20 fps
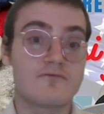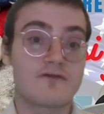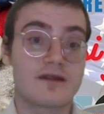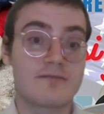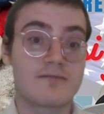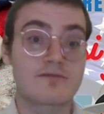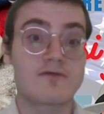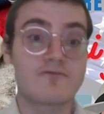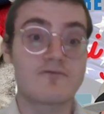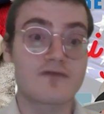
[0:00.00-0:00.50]

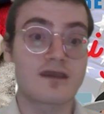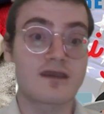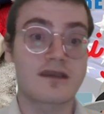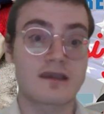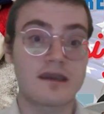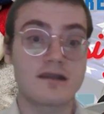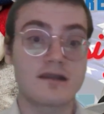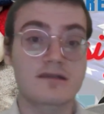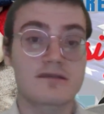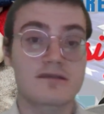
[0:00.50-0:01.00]
and to
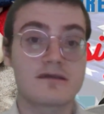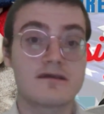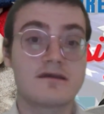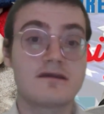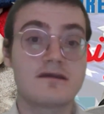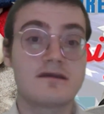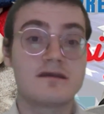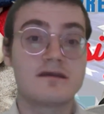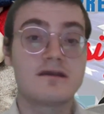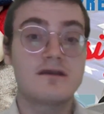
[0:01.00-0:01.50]
vacate
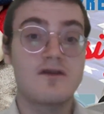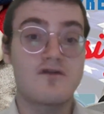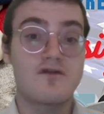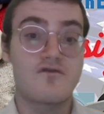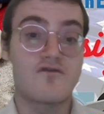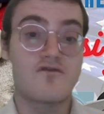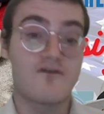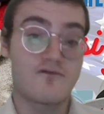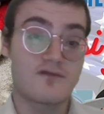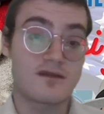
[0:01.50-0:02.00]

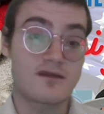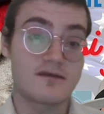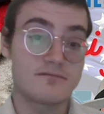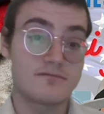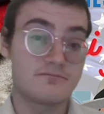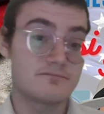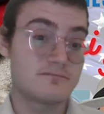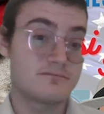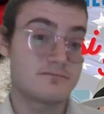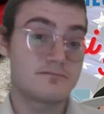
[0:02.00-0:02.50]
is 50.
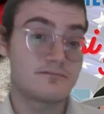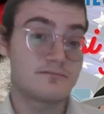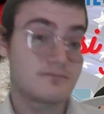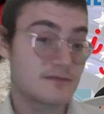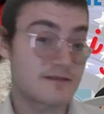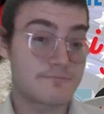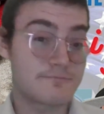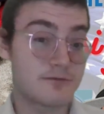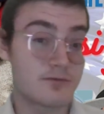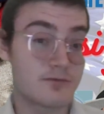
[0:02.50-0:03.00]

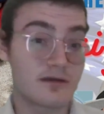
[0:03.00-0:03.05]
To